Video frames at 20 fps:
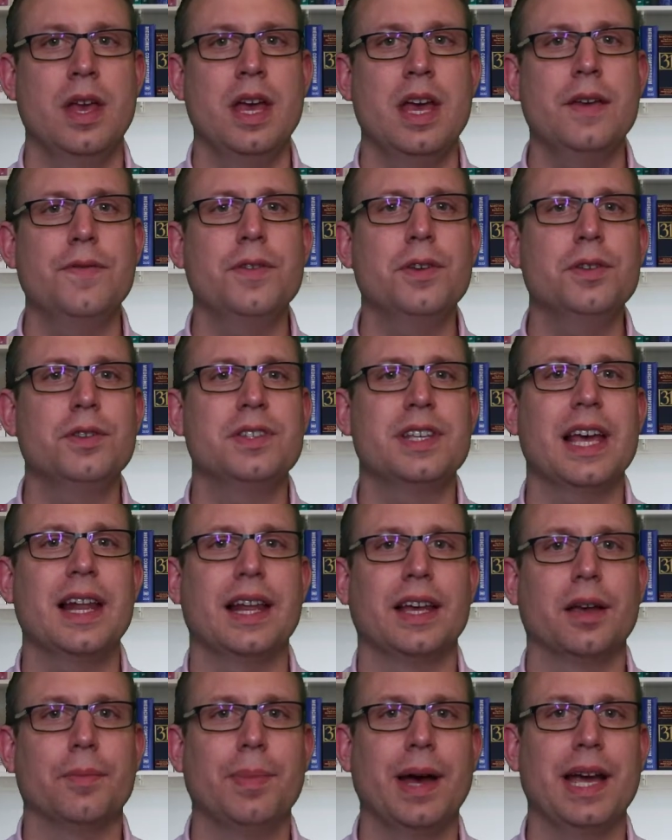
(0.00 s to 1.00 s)
if you're
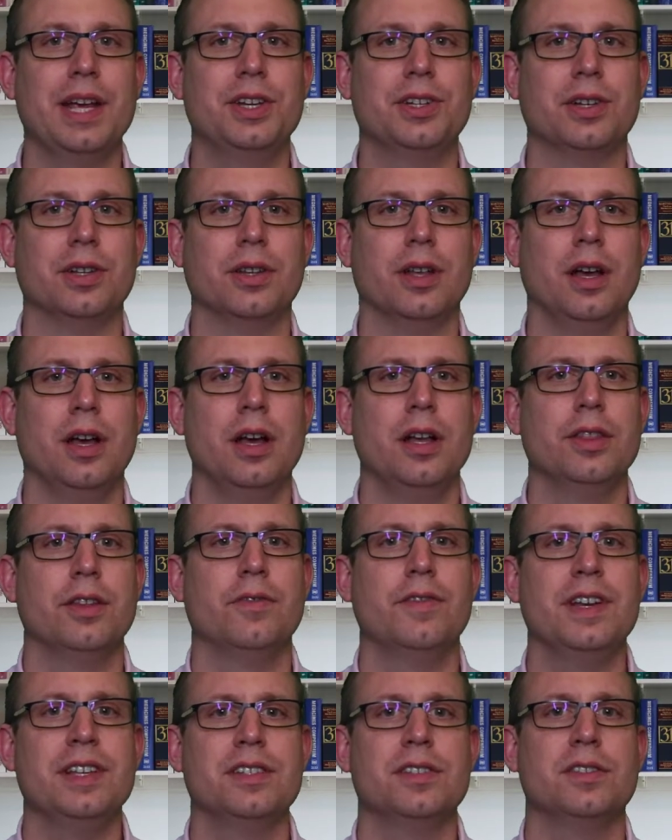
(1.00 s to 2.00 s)
telling a patient the
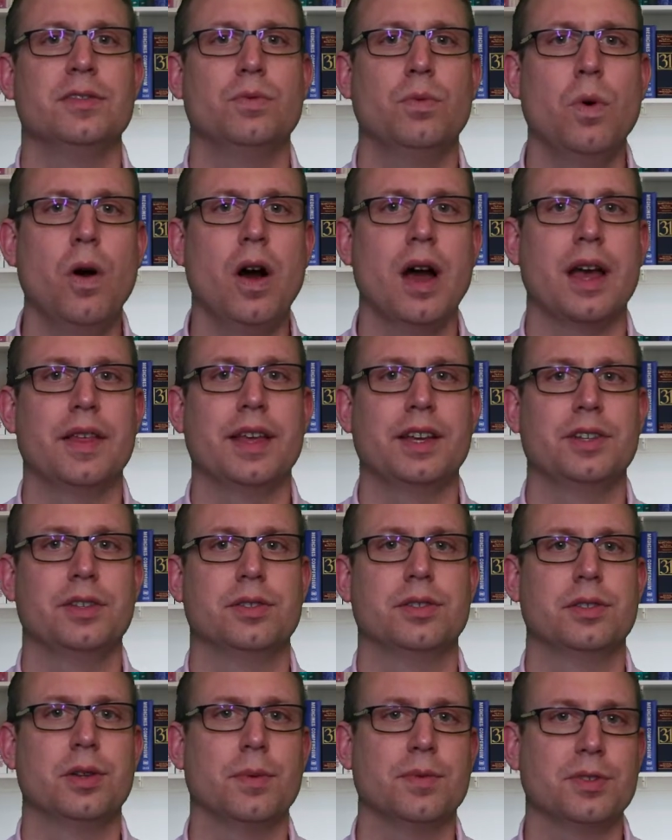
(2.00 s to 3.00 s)
reasons why they should
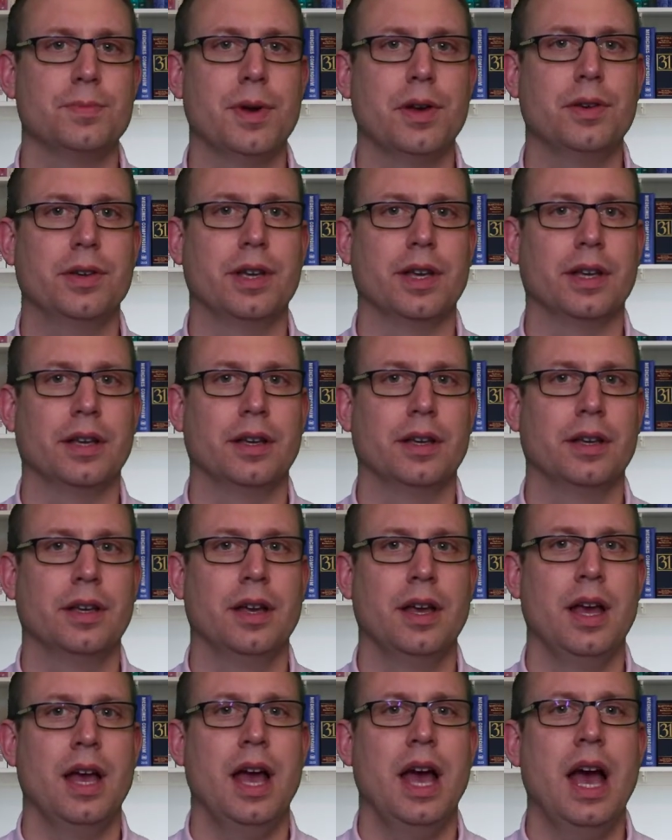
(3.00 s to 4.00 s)
stop smoking
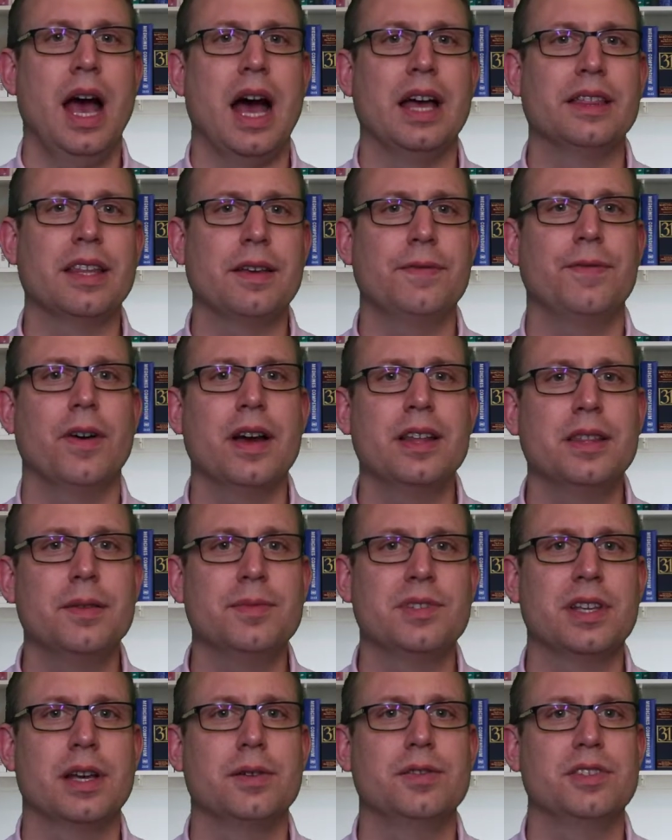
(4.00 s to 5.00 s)
and they find
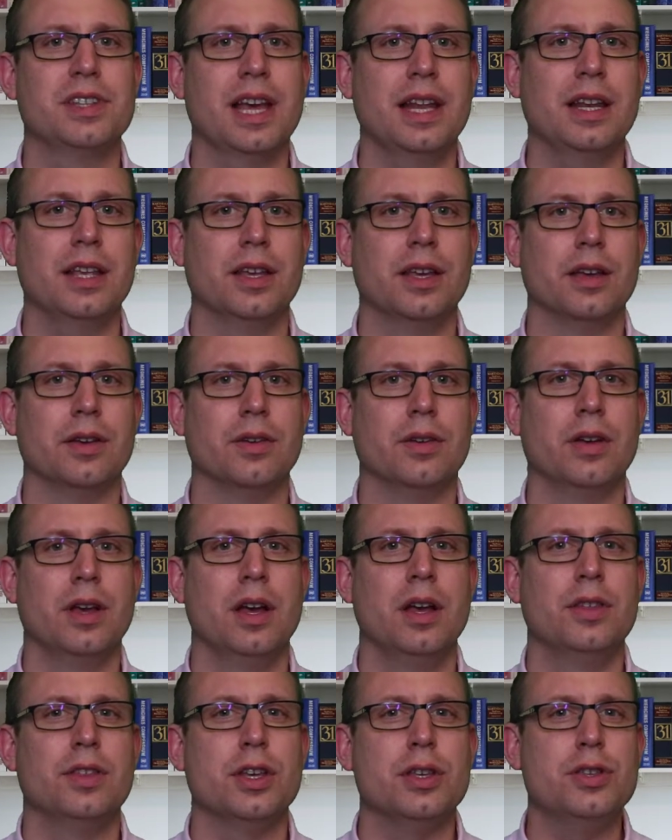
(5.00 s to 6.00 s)
themselves telling you
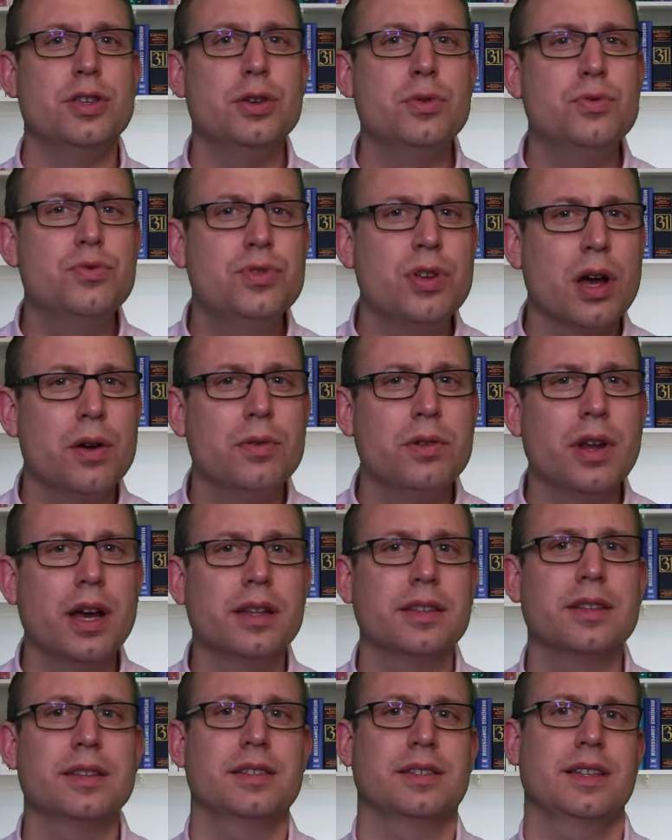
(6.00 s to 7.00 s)
that you don't
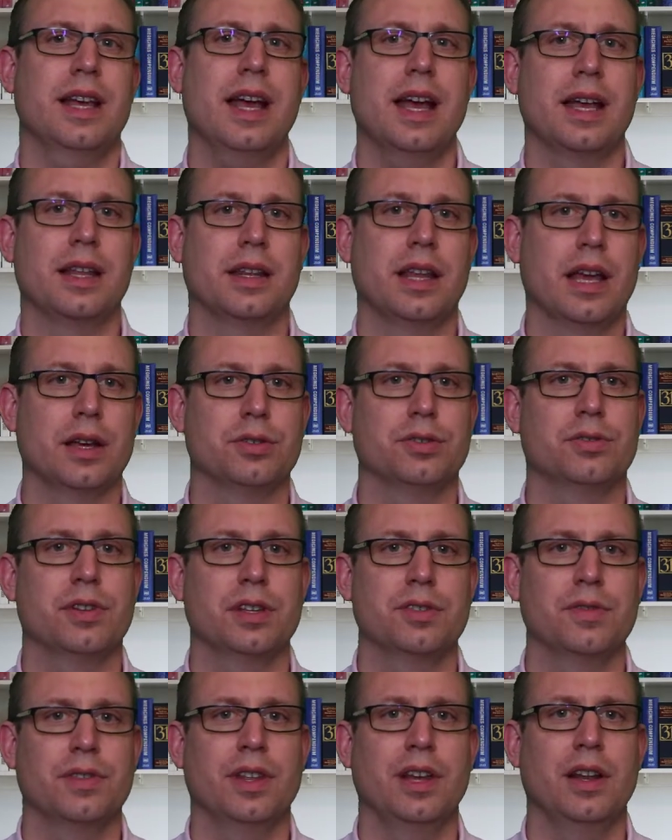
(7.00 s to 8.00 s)
understand how
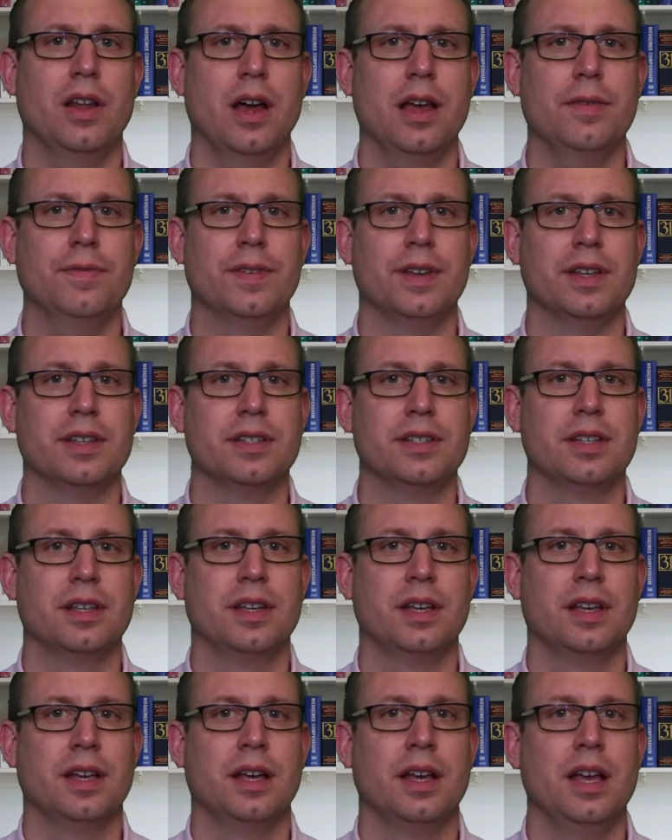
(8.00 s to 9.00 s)
stressful their life is,
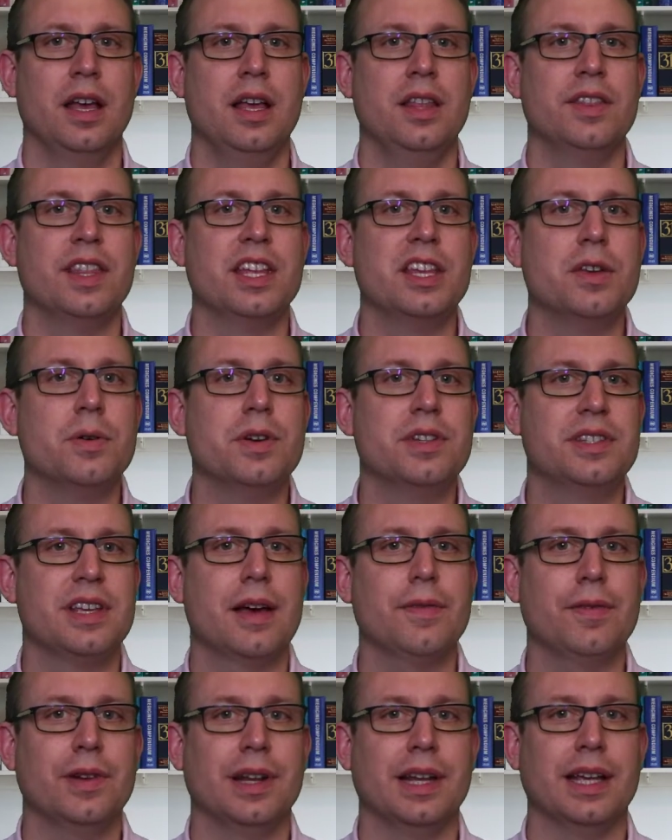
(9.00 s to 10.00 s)
then you are
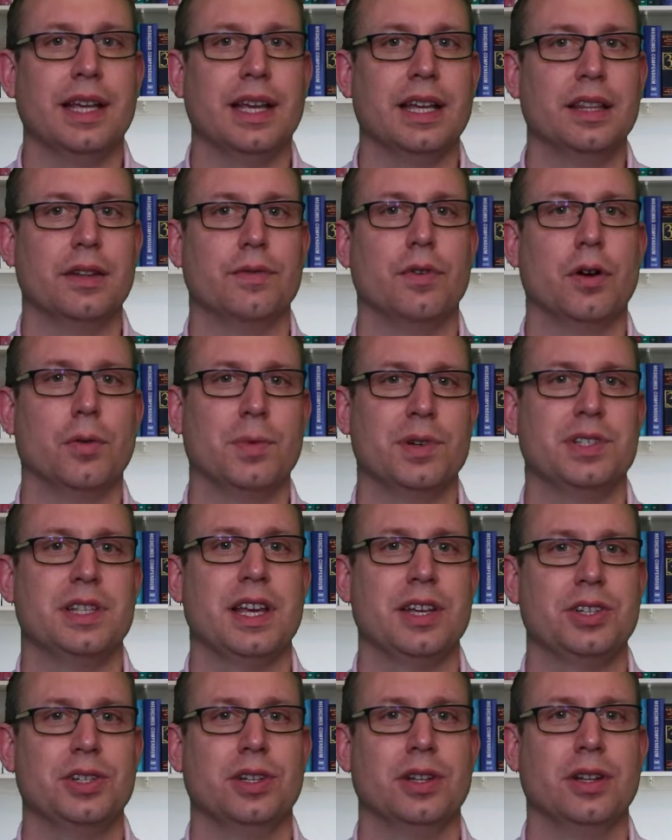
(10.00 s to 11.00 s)
definitely in the wrong
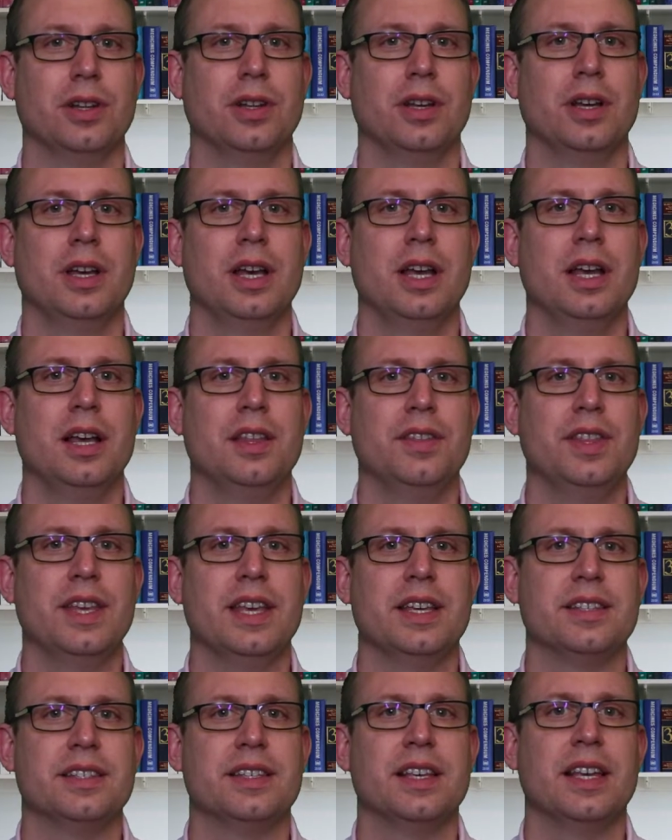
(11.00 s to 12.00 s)
position.
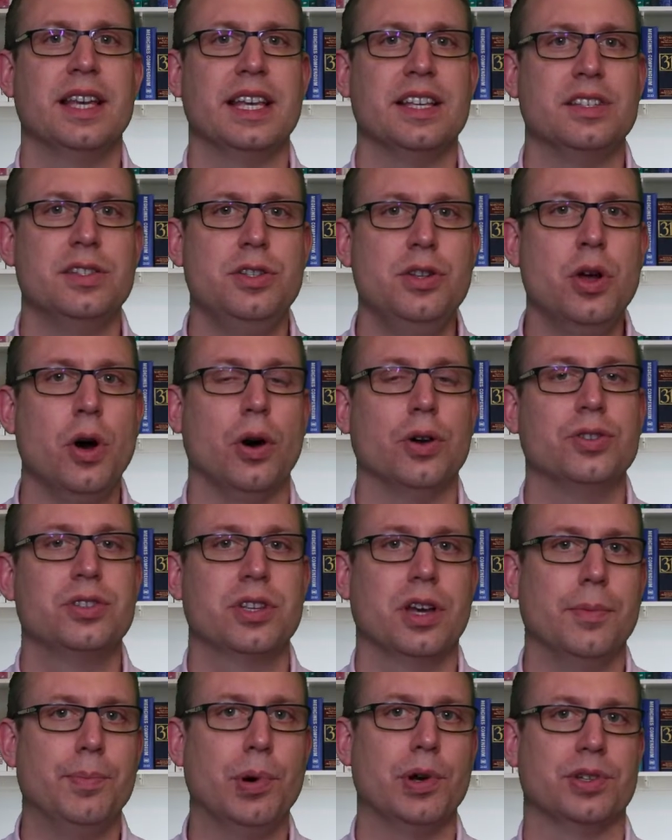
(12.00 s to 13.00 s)
This is not
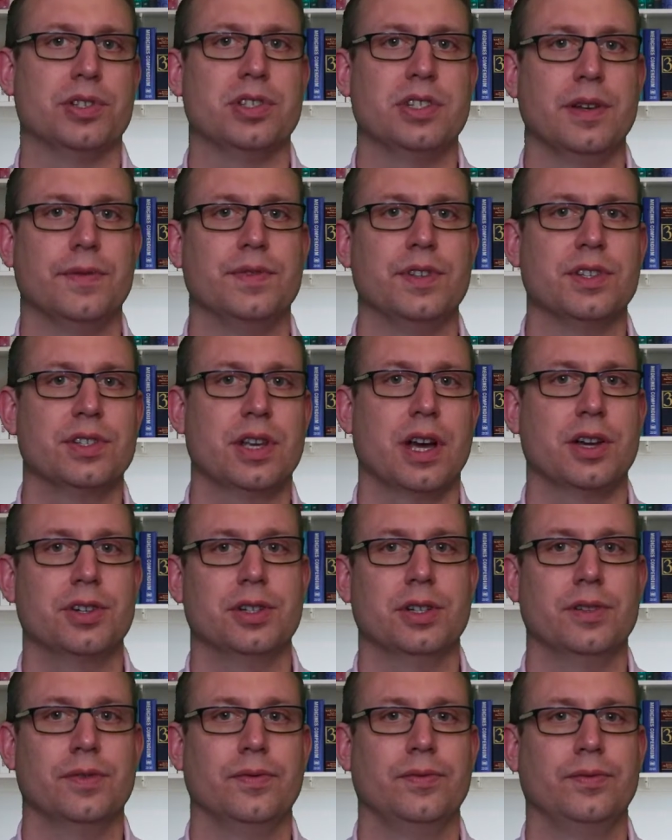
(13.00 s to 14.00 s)
a positive
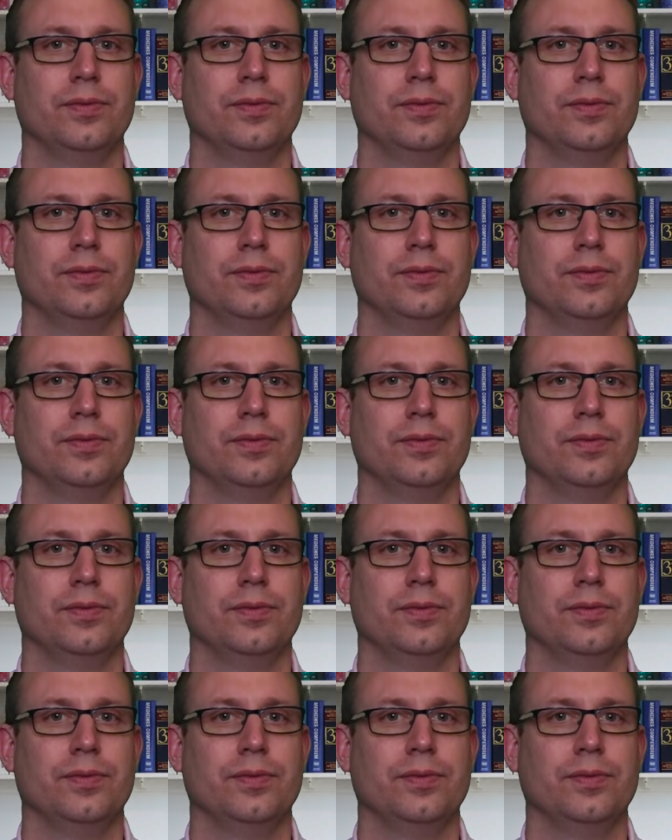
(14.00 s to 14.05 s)
discussion.